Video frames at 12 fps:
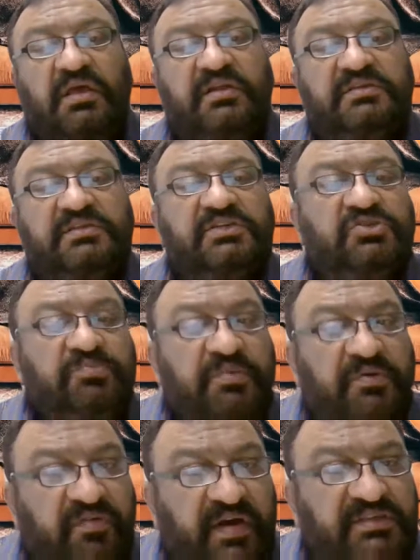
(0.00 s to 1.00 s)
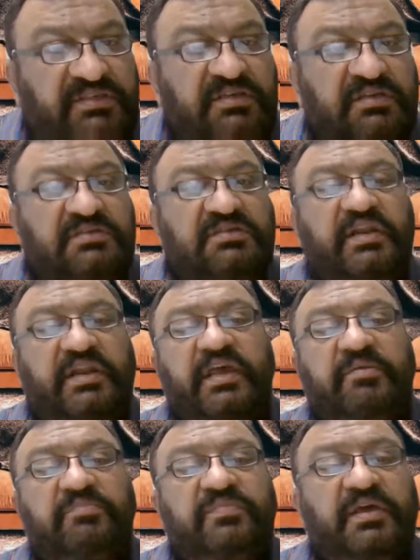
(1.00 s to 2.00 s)
Research supervisor's
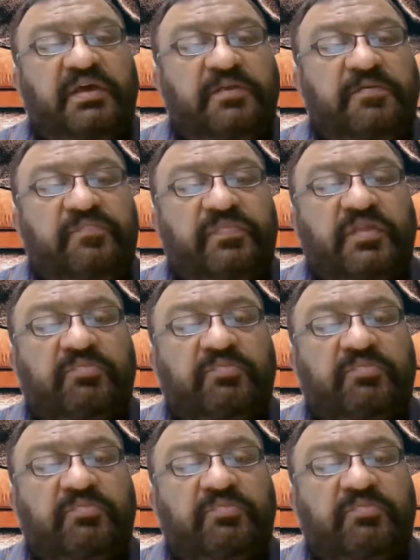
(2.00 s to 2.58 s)
name there.